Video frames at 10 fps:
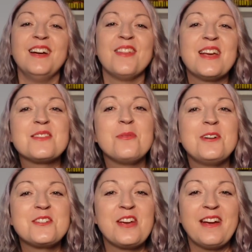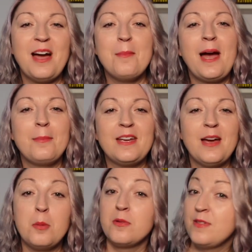Thanks for watching. I'm Abby.
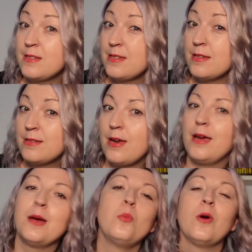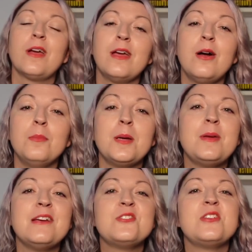I'm a physicist. I am working on my
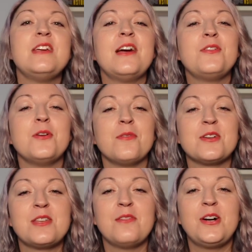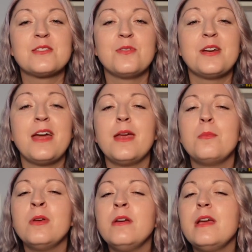PhD at the University of Oxford, and
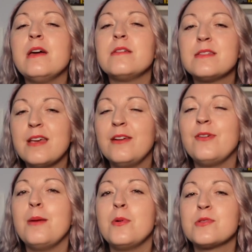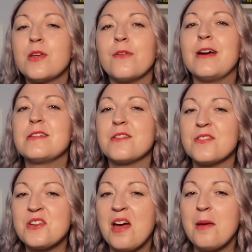I'm nerding out on sci-fi most of the rest of
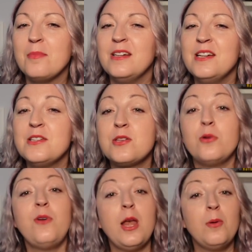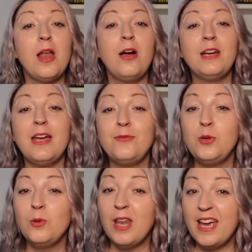the time. So follow along if
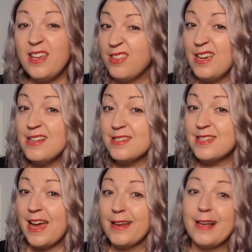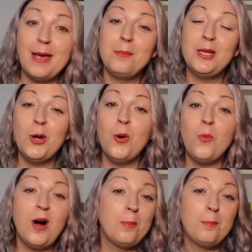you like this and let me know
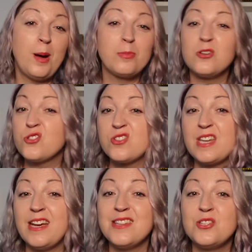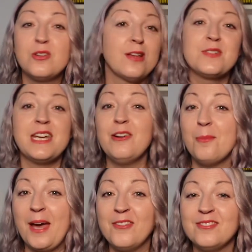what pop culture science you'd love to hear
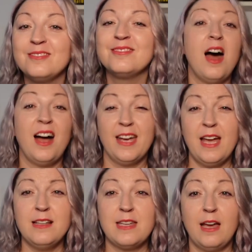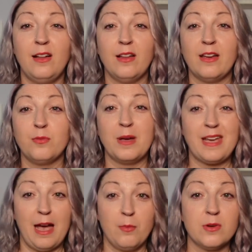about. I can't tell if my
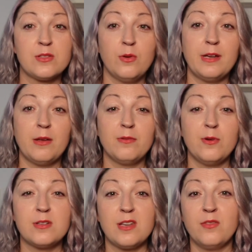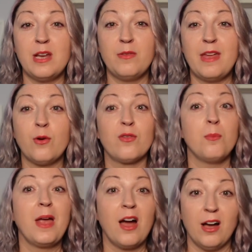camera's going out of focus every now and then or if
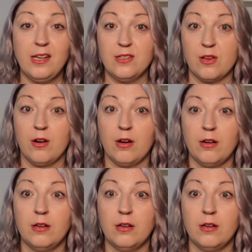my eyes are.